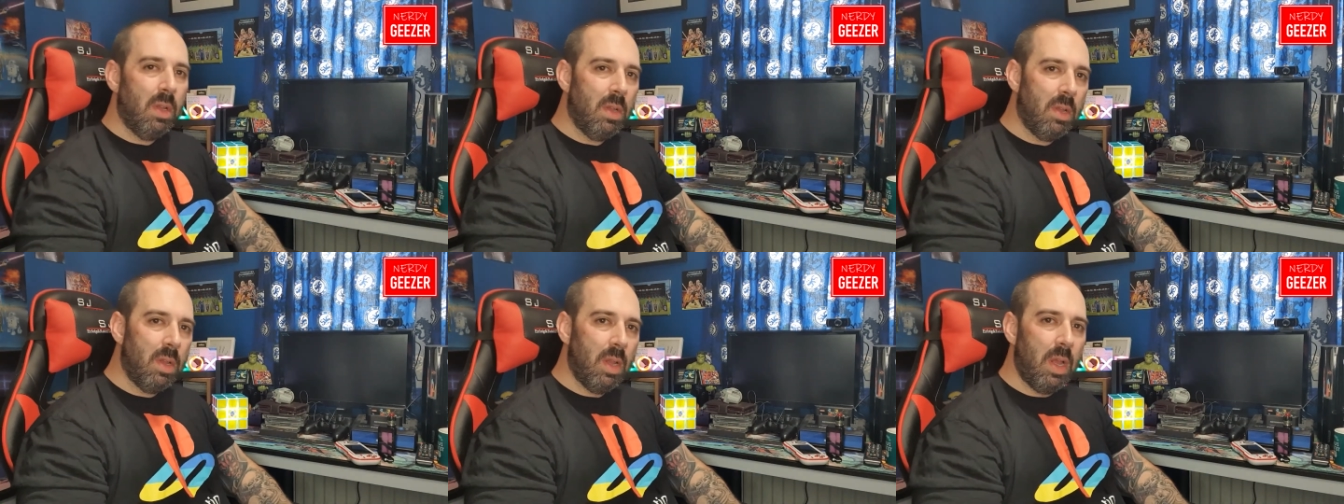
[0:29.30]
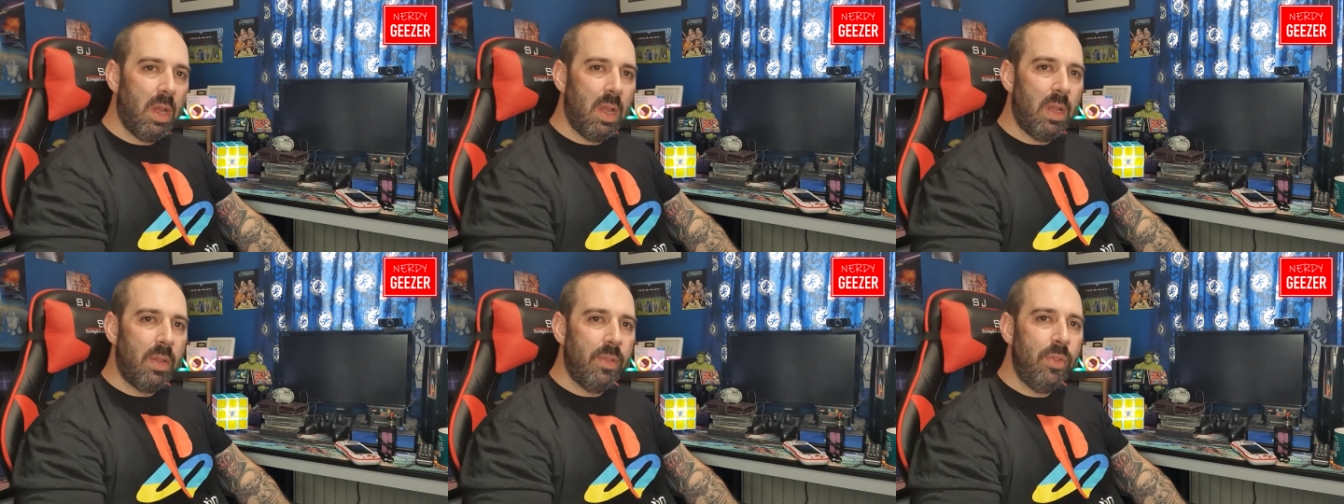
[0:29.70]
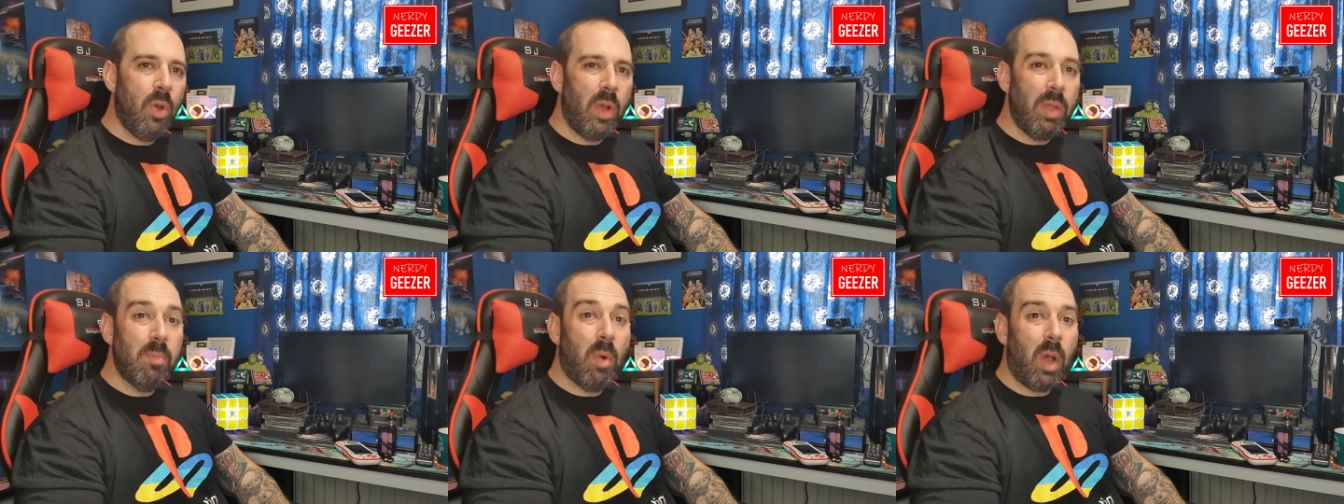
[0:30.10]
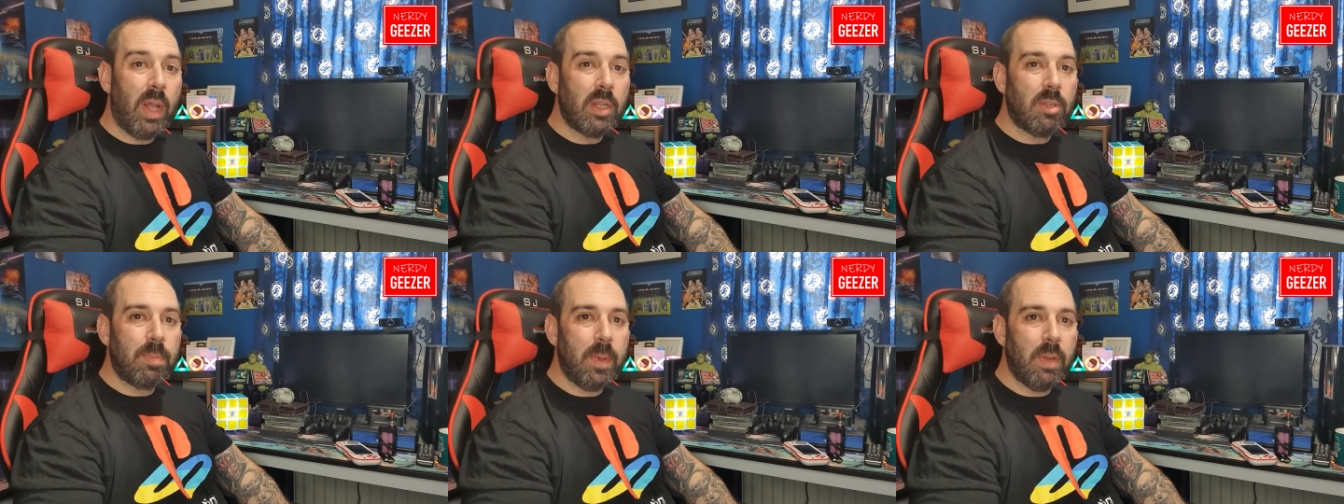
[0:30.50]
Not in my
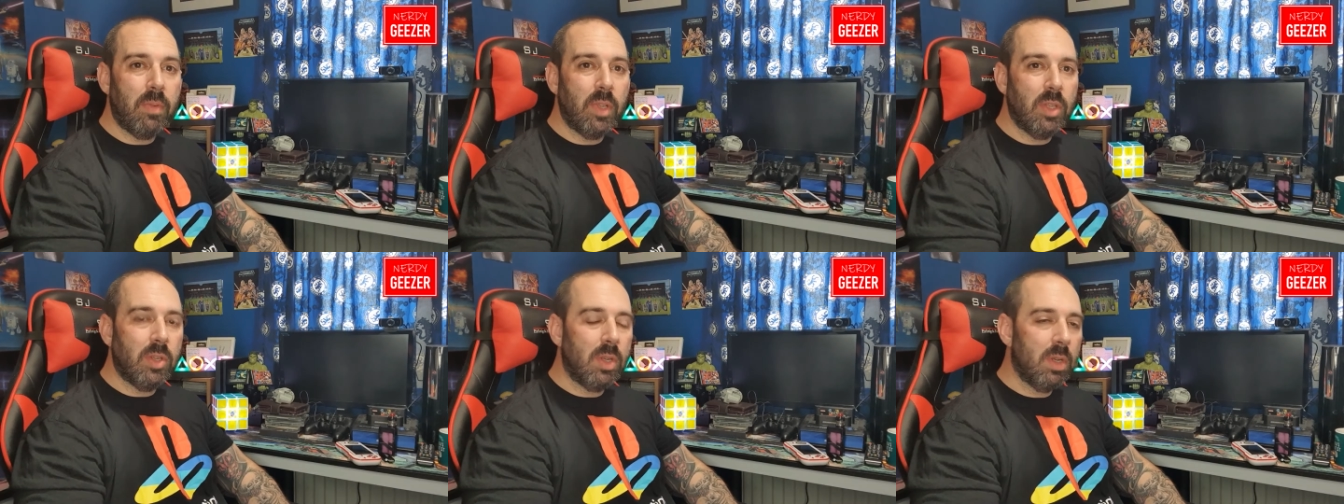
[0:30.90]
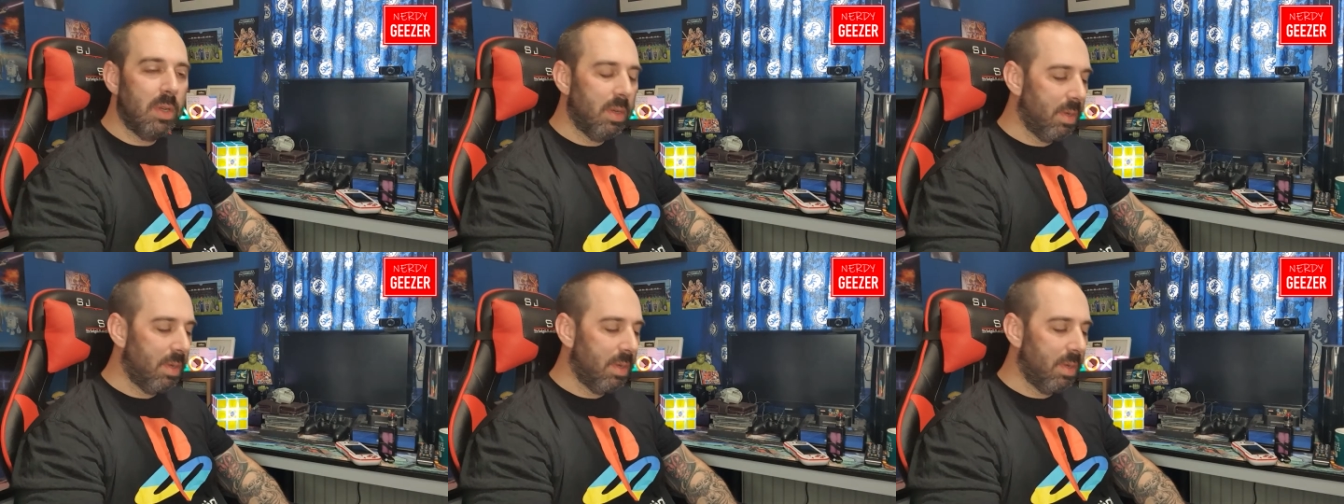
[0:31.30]
experience.